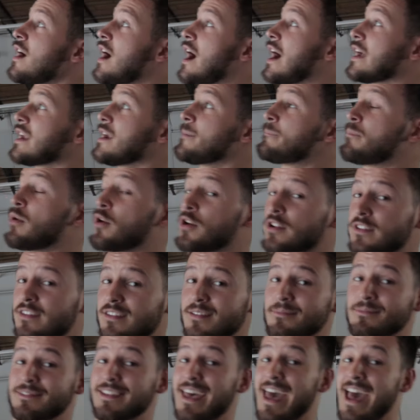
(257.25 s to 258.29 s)
I'm gonna put
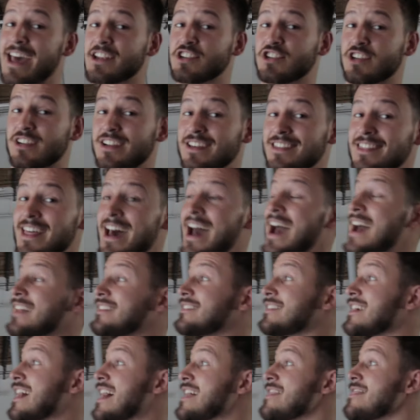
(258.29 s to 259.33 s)
some tension in
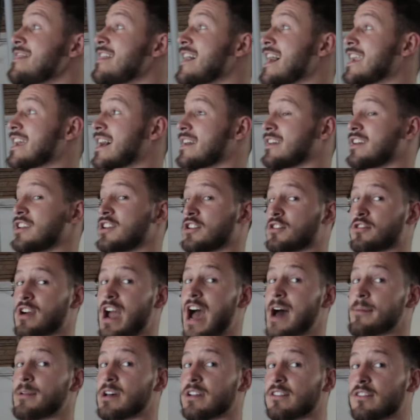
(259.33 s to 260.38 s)
that, and then I'm gonna
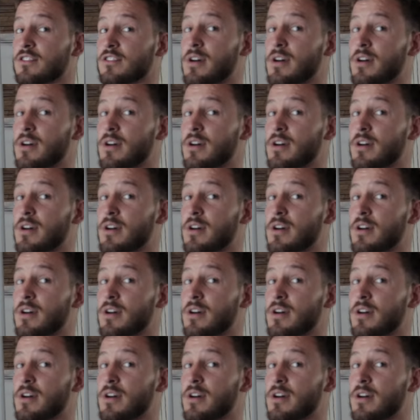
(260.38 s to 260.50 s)
grab it.